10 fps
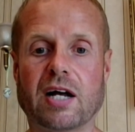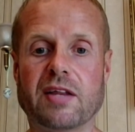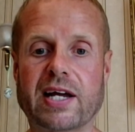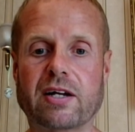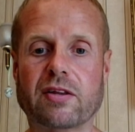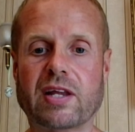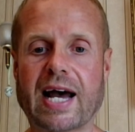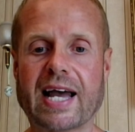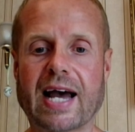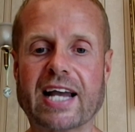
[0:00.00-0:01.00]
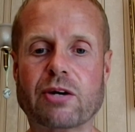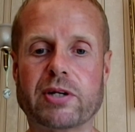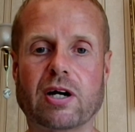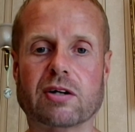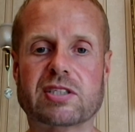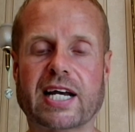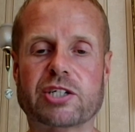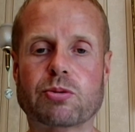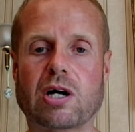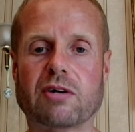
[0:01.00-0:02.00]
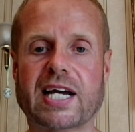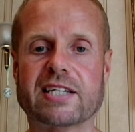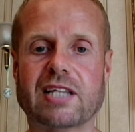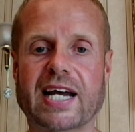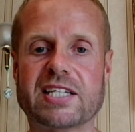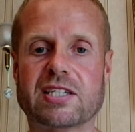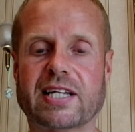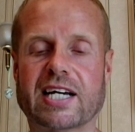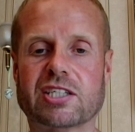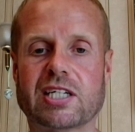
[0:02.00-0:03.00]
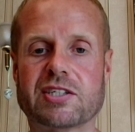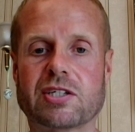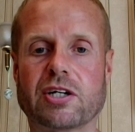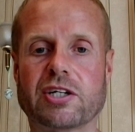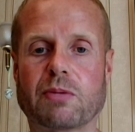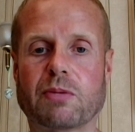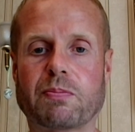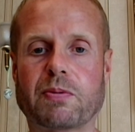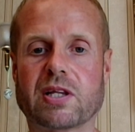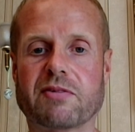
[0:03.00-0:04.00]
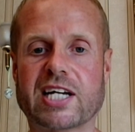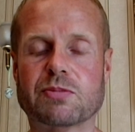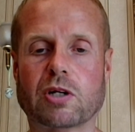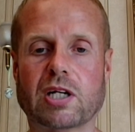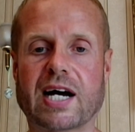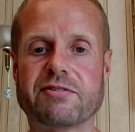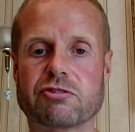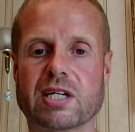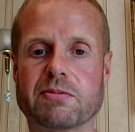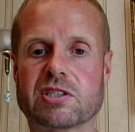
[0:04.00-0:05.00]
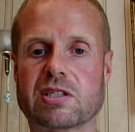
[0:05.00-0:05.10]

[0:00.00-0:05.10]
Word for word: and then on the equinox day, 12 days later, they actually turn up on the Facebook live stream and